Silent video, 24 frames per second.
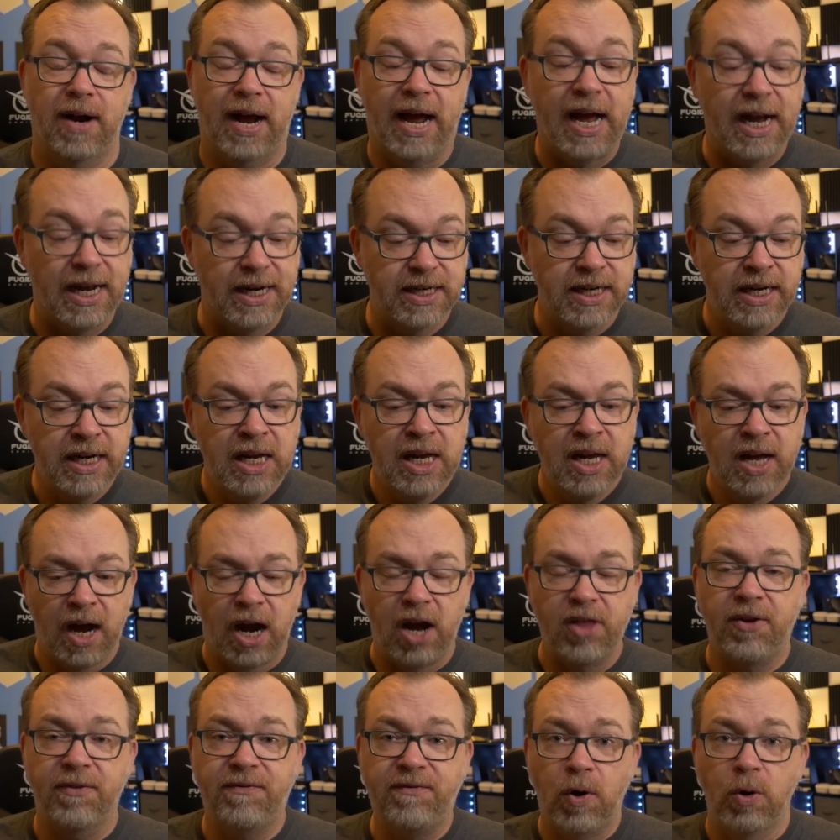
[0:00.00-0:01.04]
And
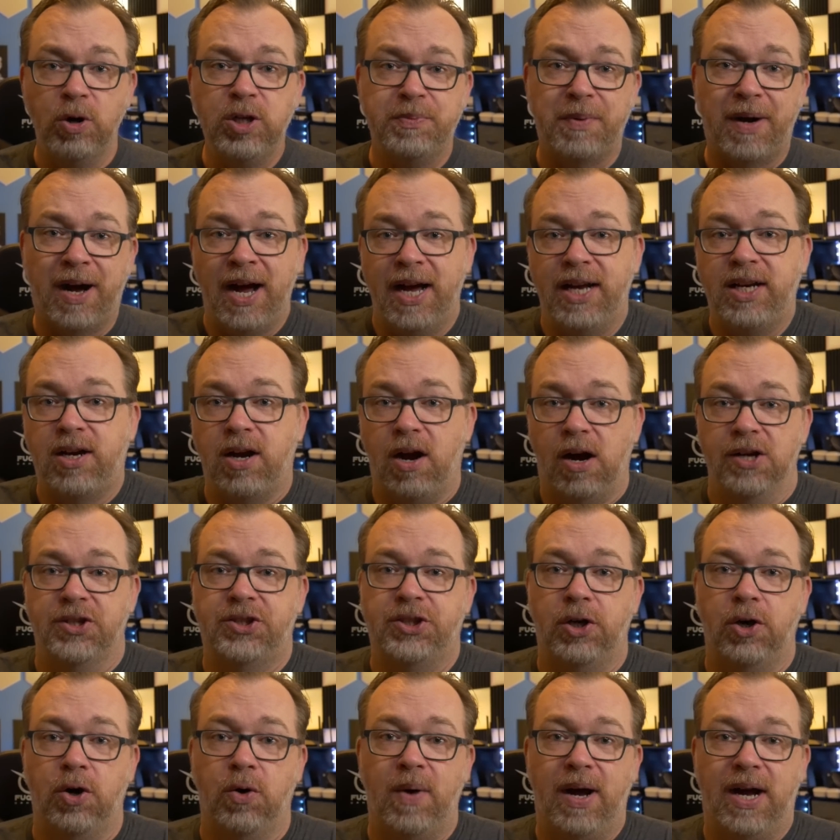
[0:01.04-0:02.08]
uh, the folks behind
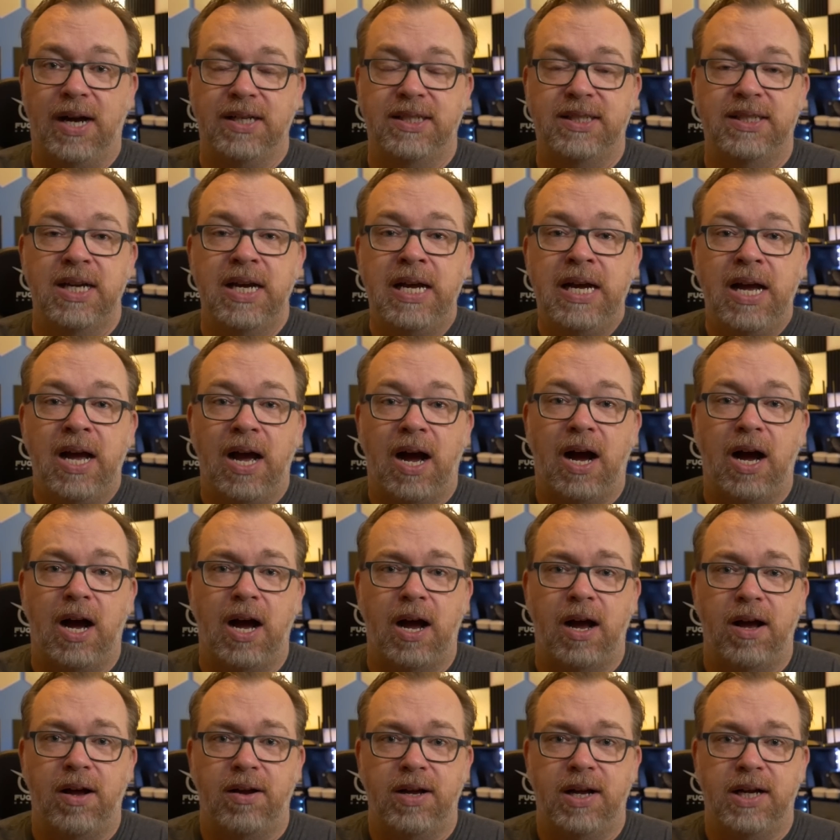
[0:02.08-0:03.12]
Casa OS
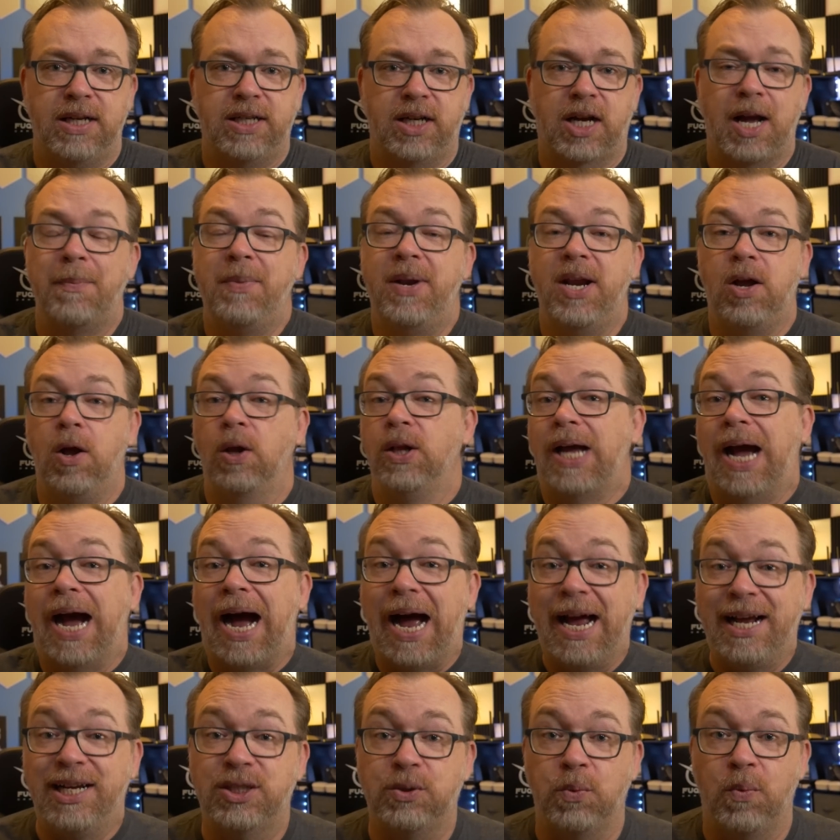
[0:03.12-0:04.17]
uh, is a company called
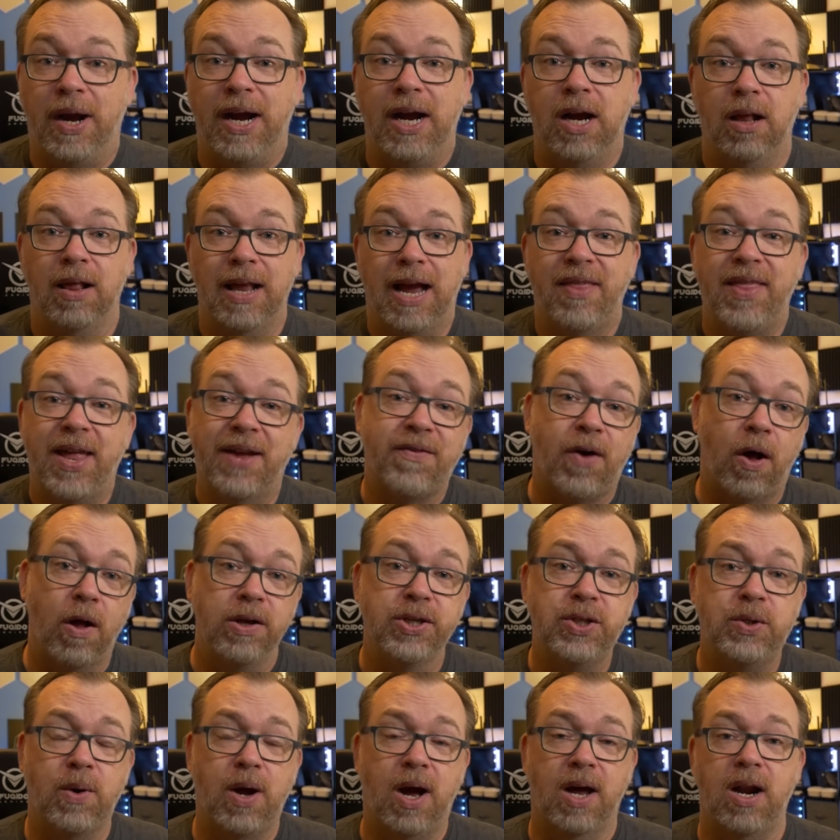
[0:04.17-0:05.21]
Ice Whale. And they've
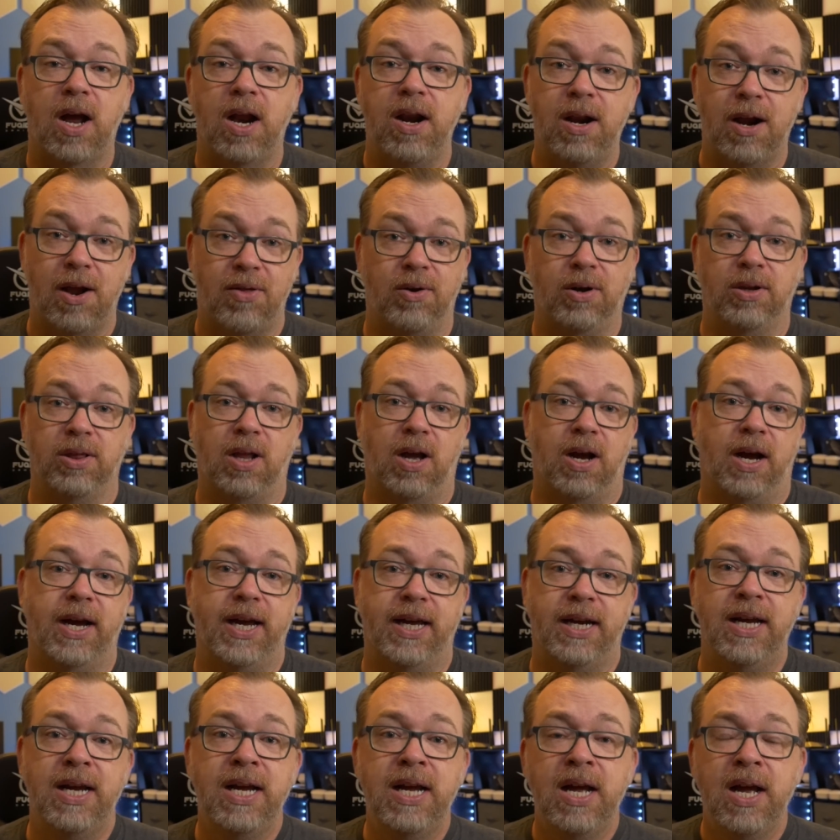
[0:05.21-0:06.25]
also got another
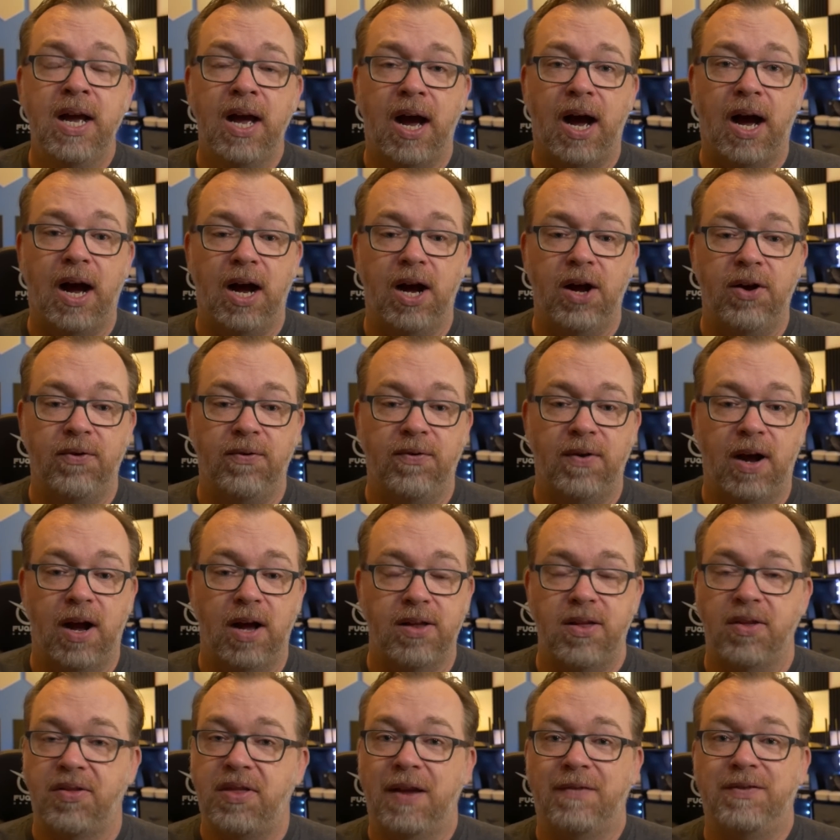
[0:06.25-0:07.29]
line of,
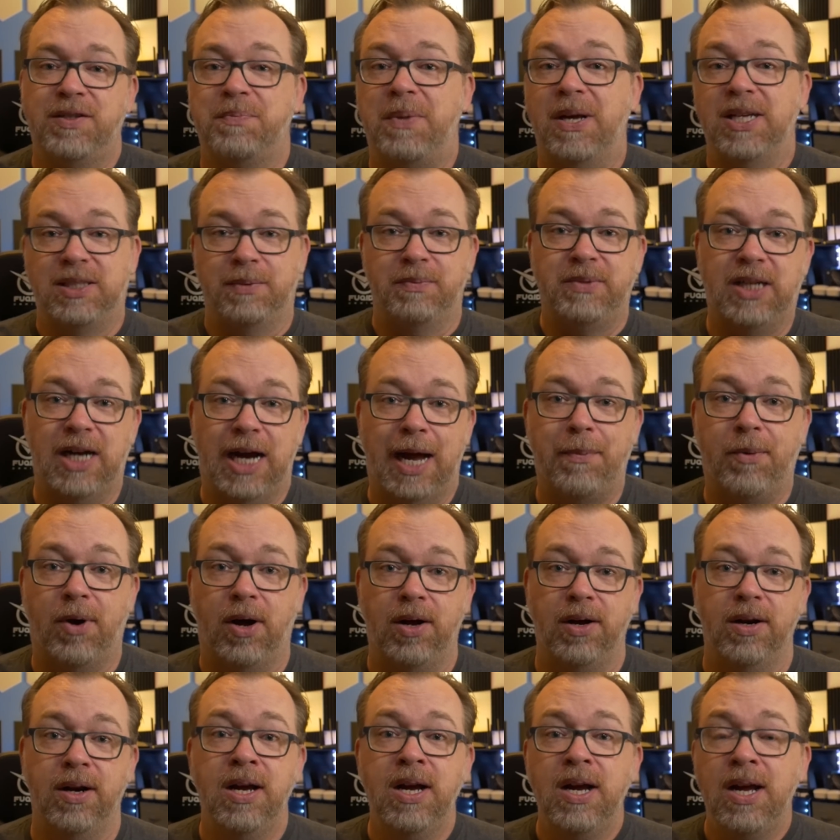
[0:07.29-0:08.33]
uh, that they've spent some time
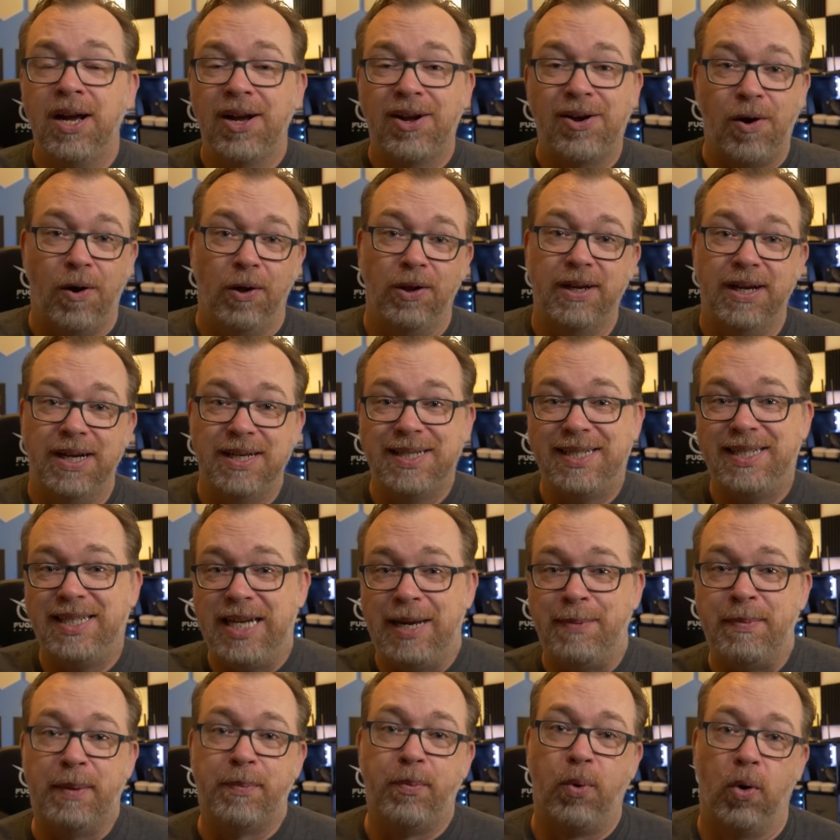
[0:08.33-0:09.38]
on called
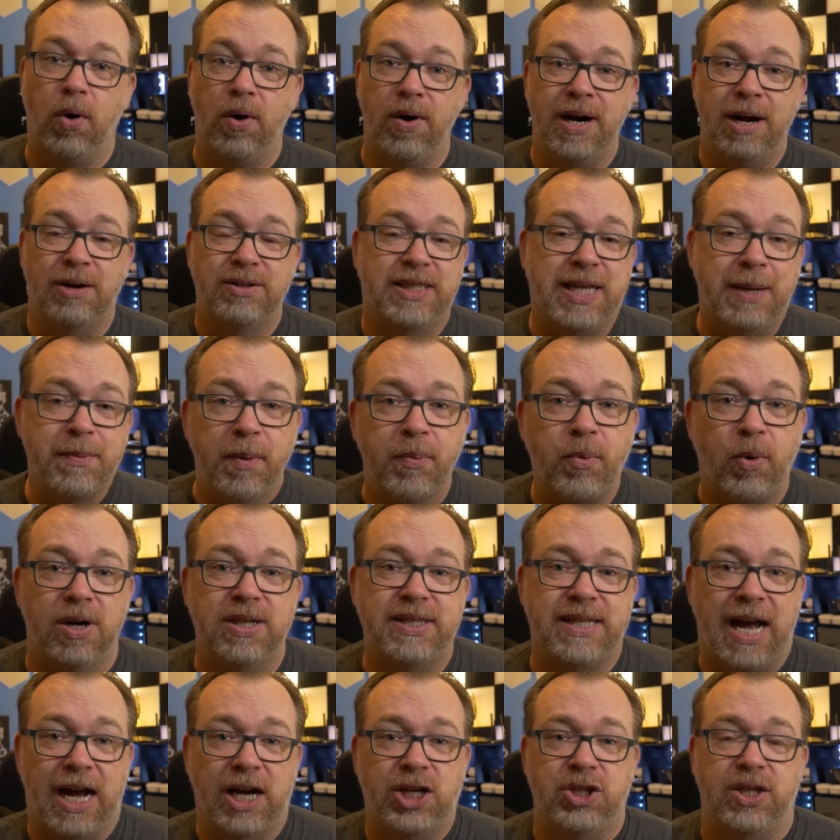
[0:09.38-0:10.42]
Zima Board. Now, Zima Board
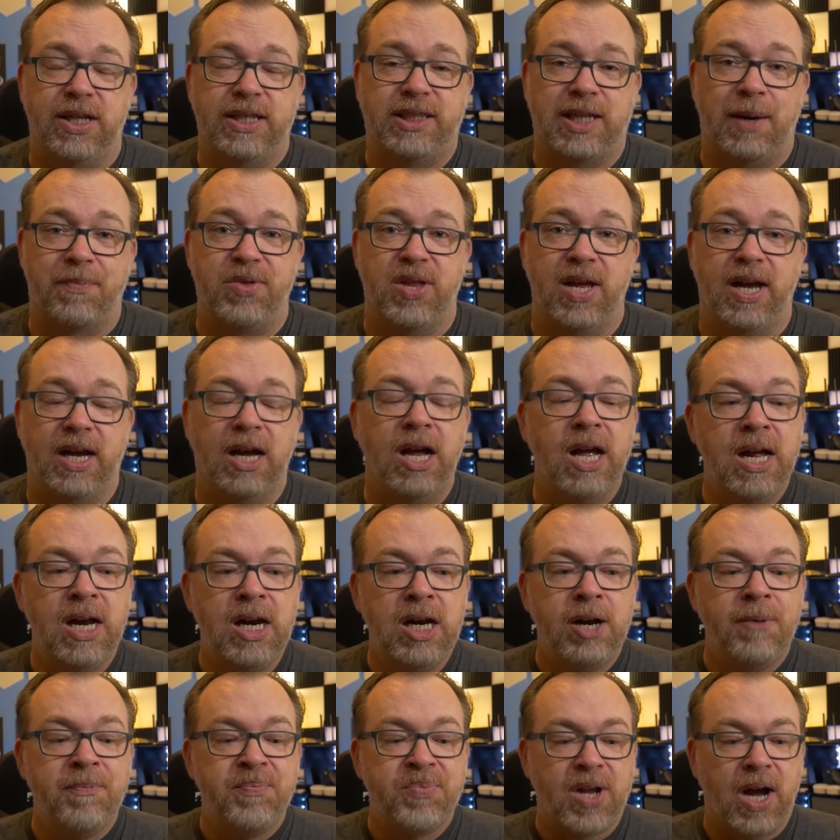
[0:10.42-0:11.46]
is actually something
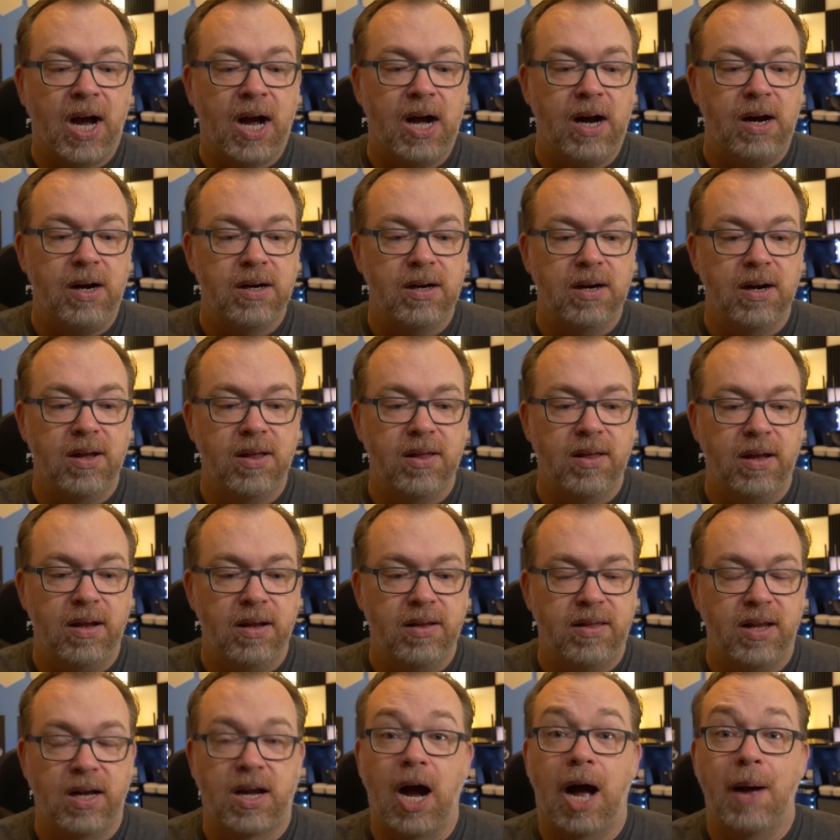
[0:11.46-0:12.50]
uh,
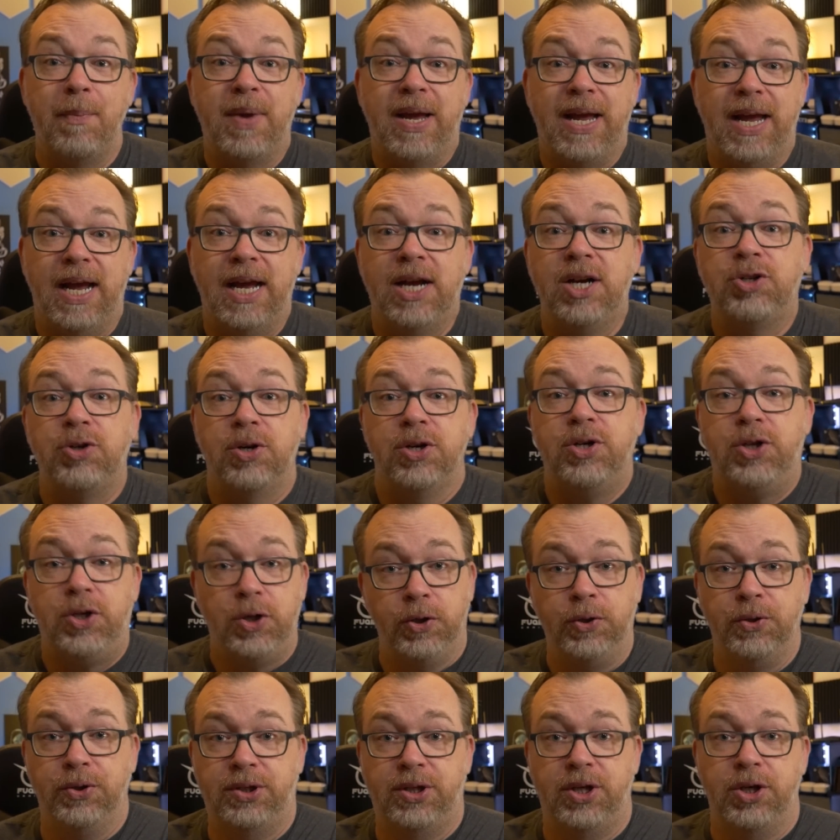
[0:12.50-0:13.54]
that got me
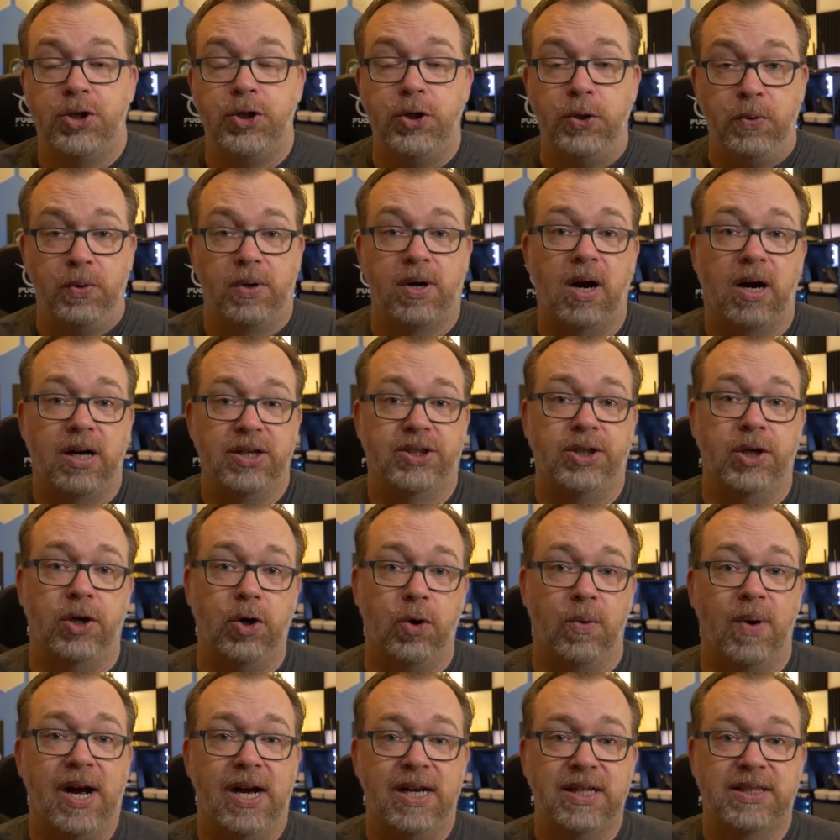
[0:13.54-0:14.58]
introduced to Casa
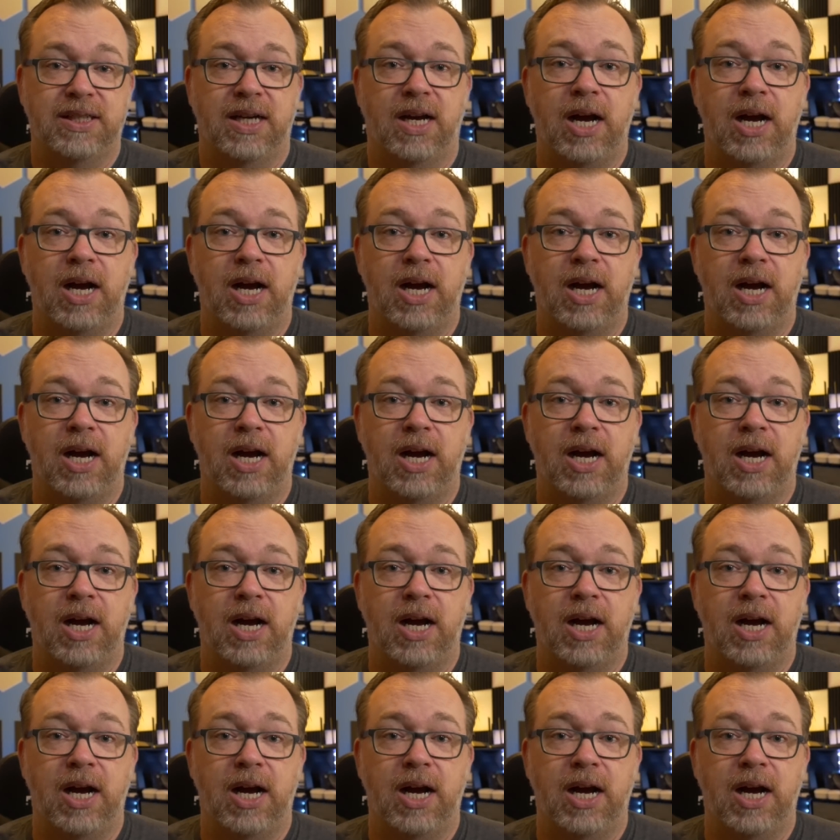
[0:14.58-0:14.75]
OS.